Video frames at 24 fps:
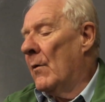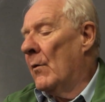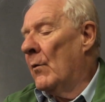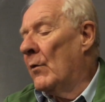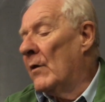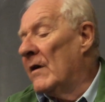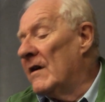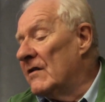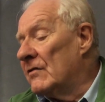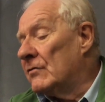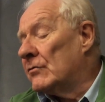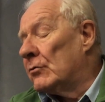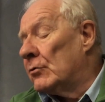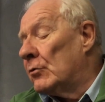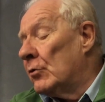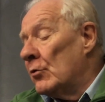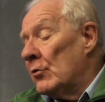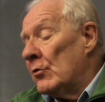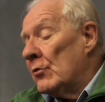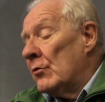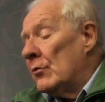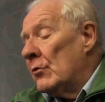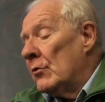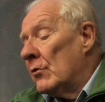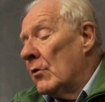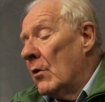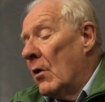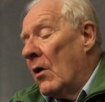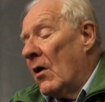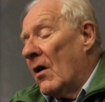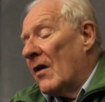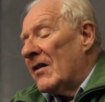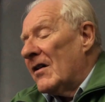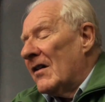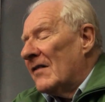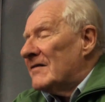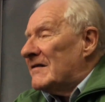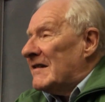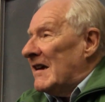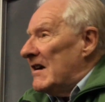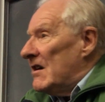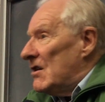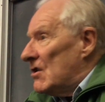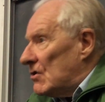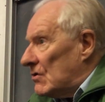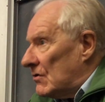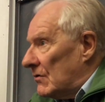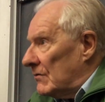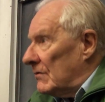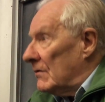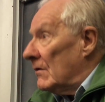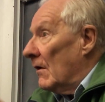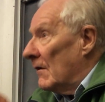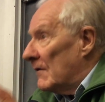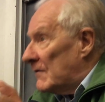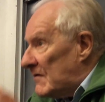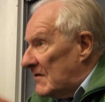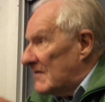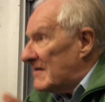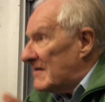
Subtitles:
with two orientations of the